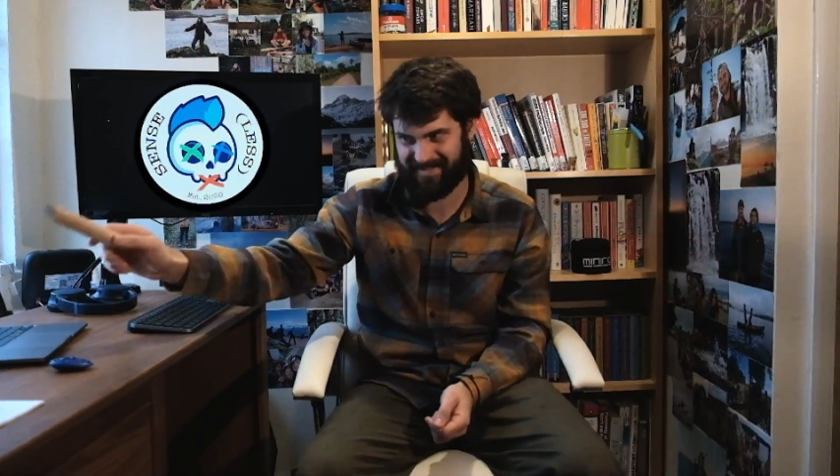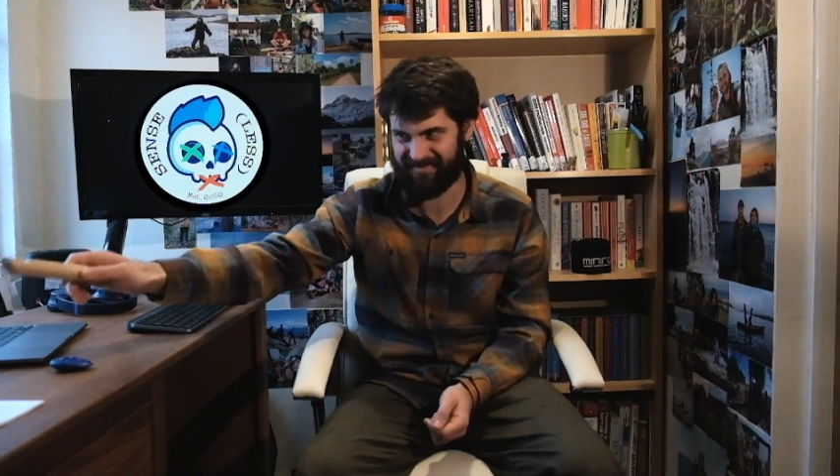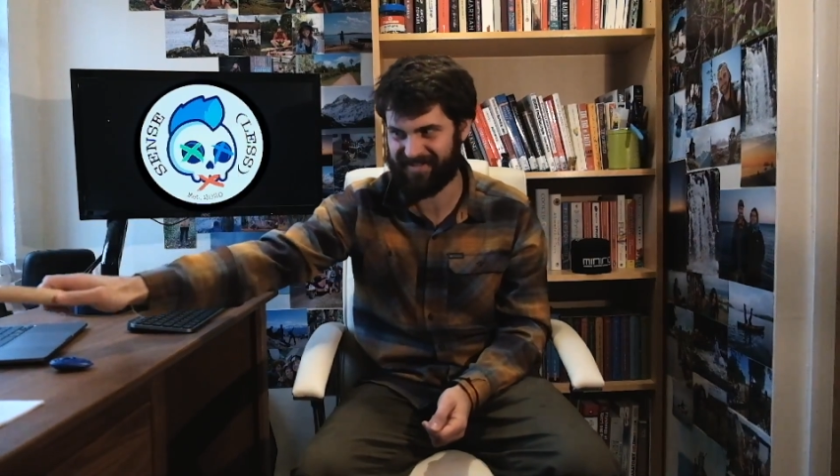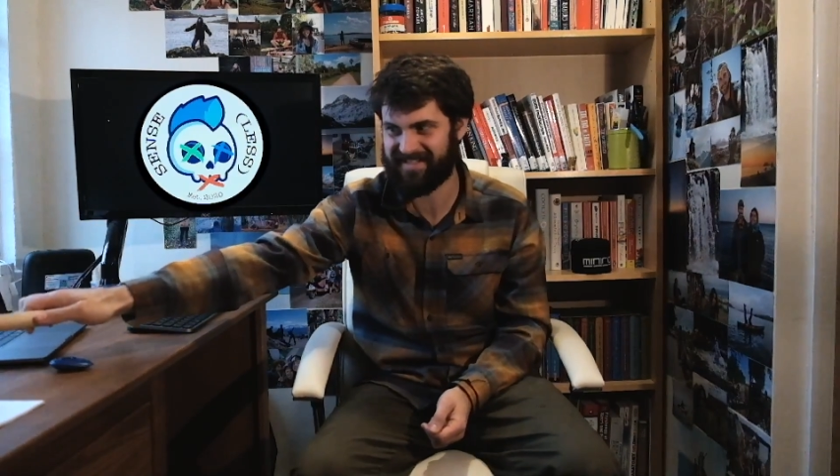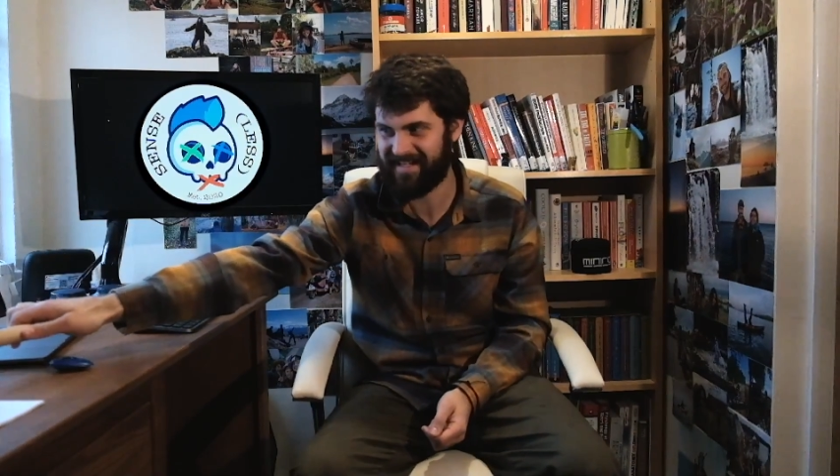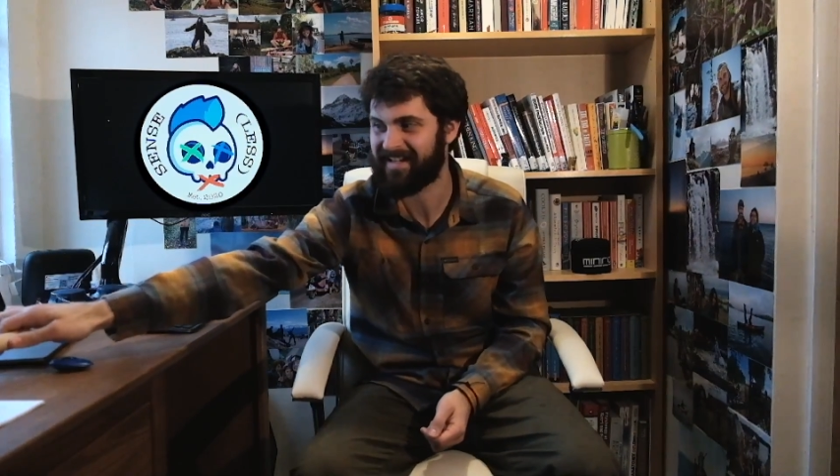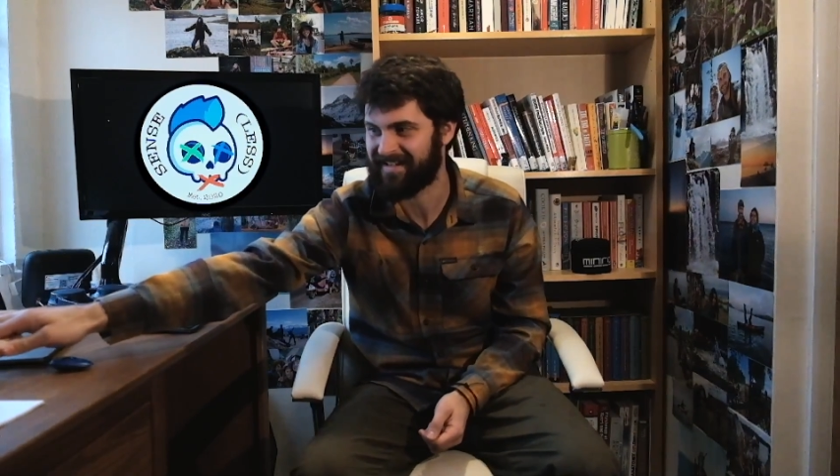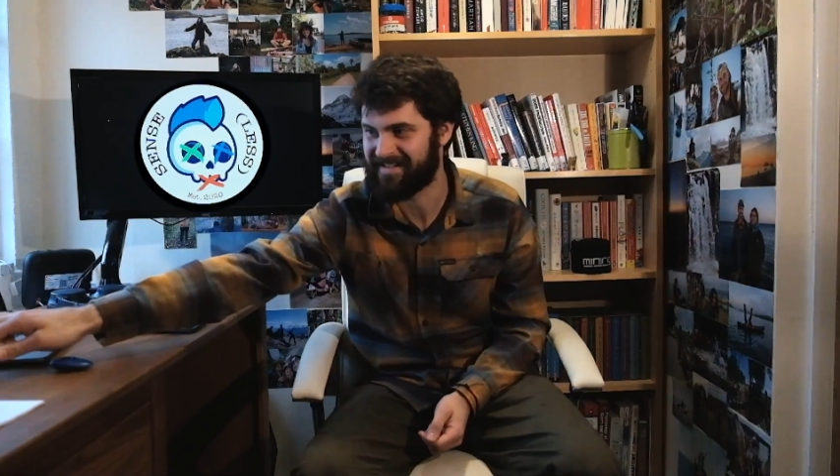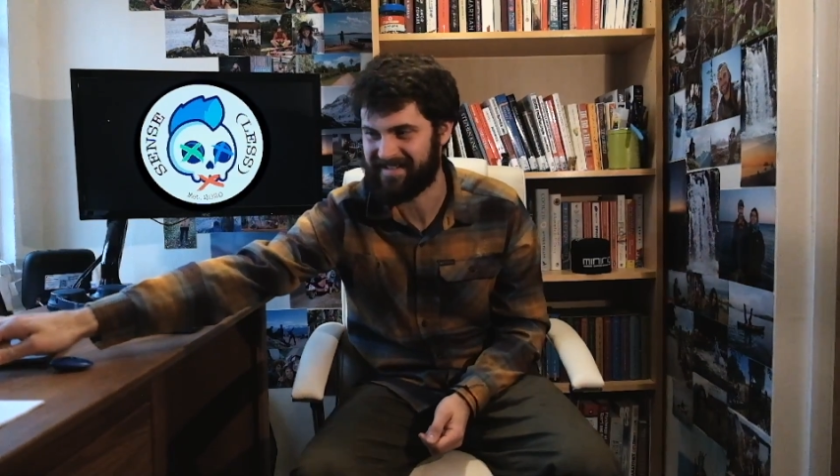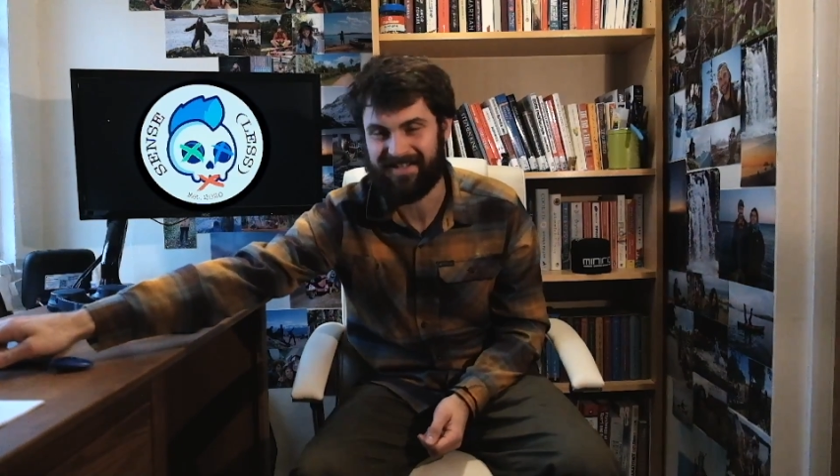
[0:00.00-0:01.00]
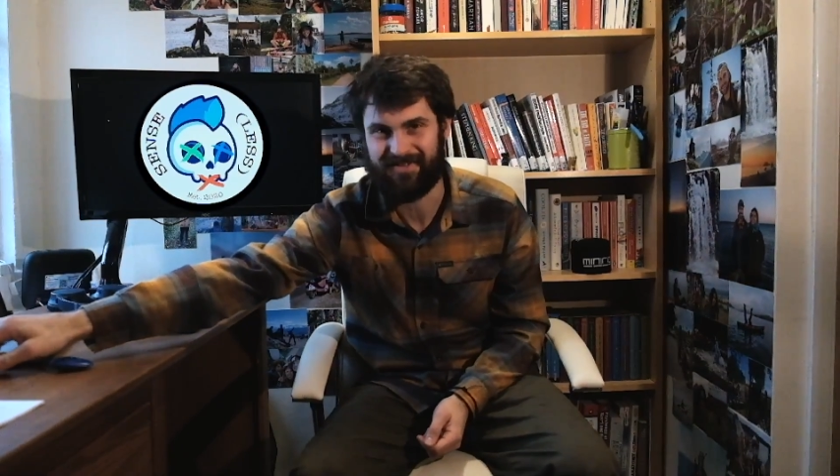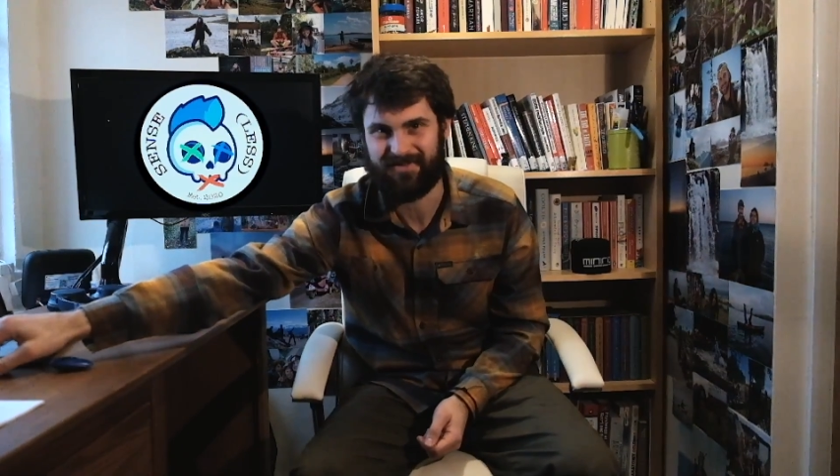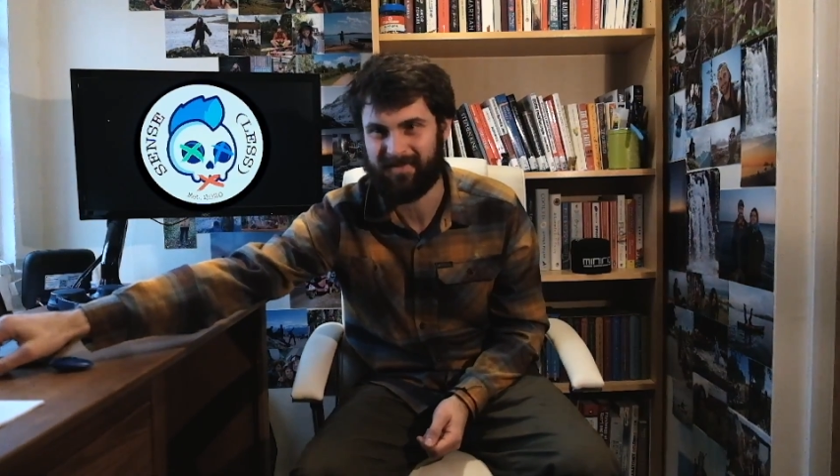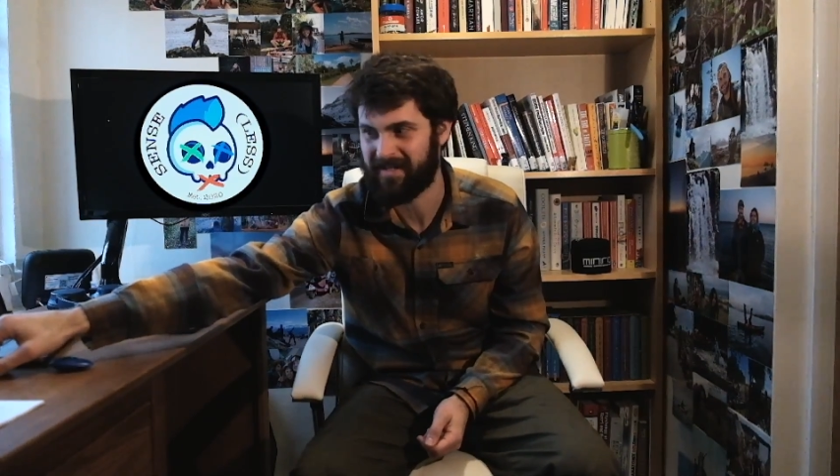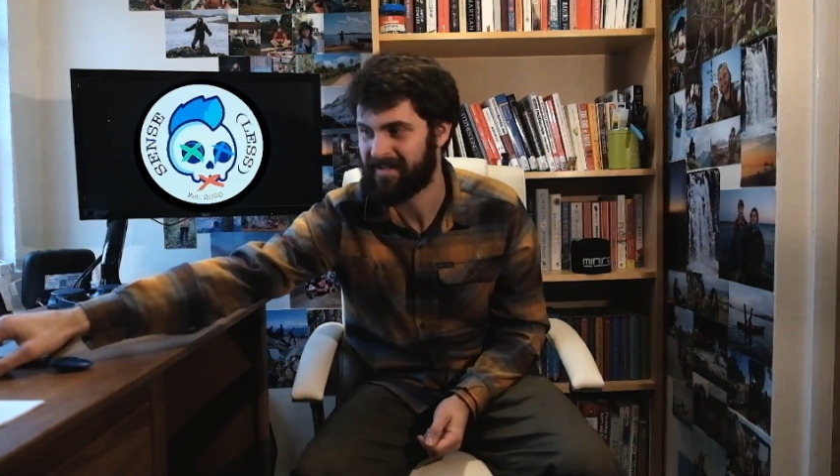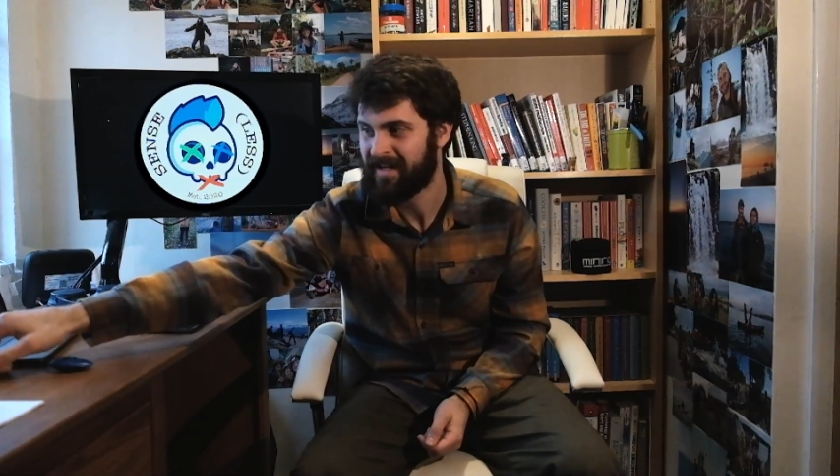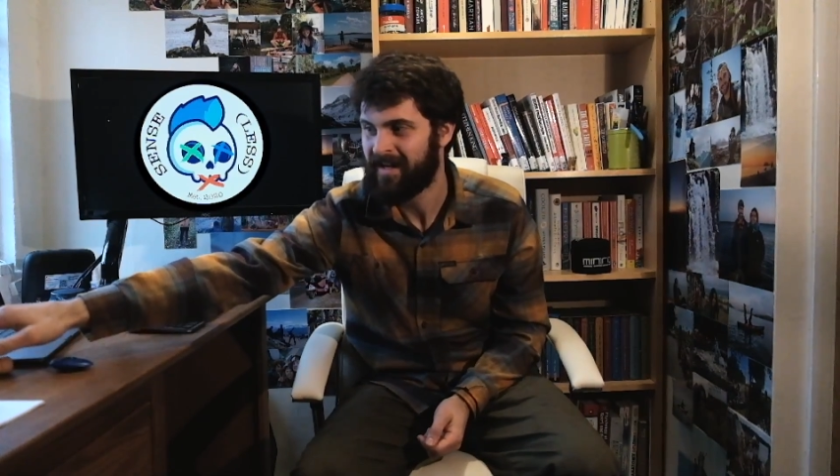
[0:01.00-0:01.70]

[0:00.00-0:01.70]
a ridiculous instrument,